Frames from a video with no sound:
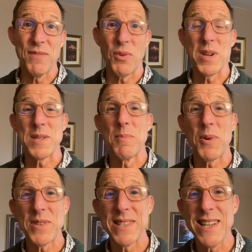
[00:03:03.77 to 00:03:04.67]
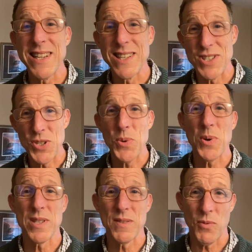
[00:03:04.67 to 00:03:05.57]
for his mercy
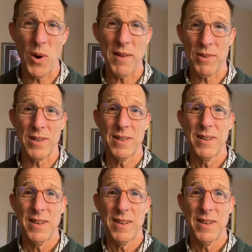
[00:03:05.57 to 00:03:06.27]
endures forever,